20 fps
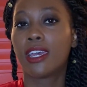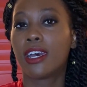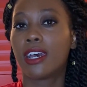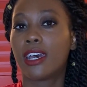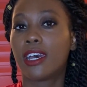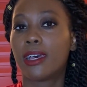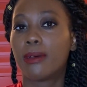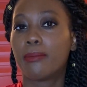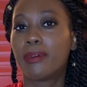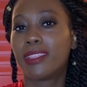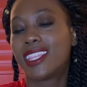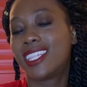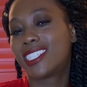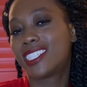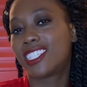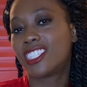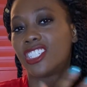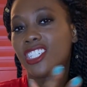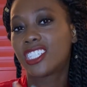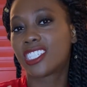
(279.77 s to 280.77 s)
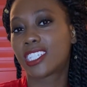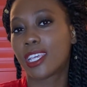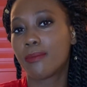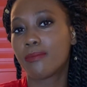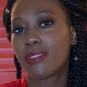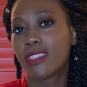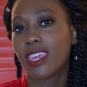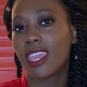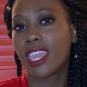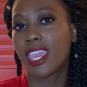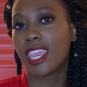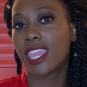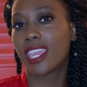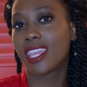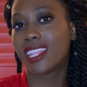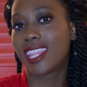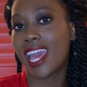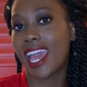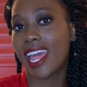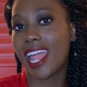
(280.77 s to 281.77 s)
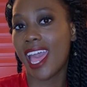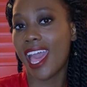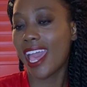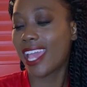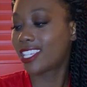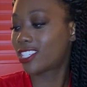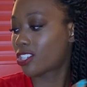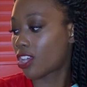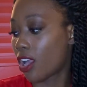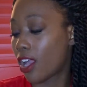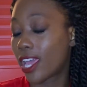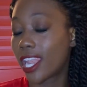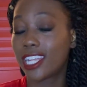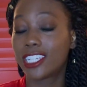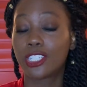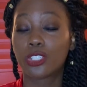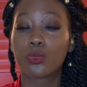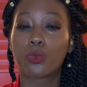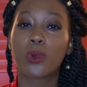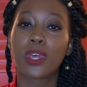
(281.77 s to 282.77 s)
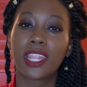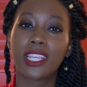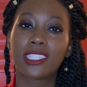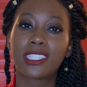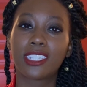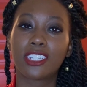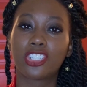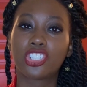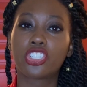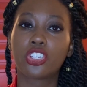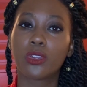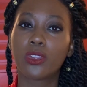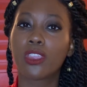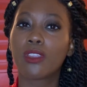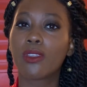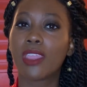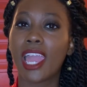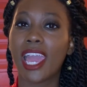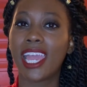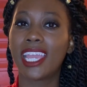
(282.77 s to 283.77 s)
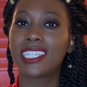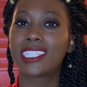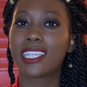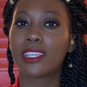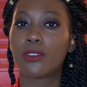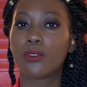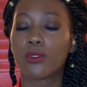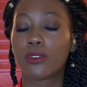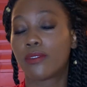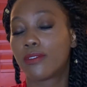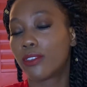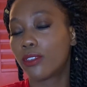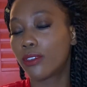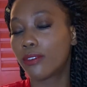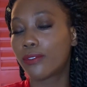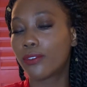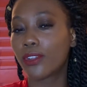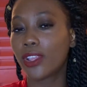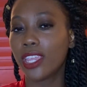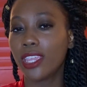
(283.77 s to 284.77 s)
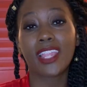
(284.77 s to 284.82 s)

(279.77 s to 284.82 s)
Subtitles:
But this is just something that I saw and I just wanted to show you guys and review it for you.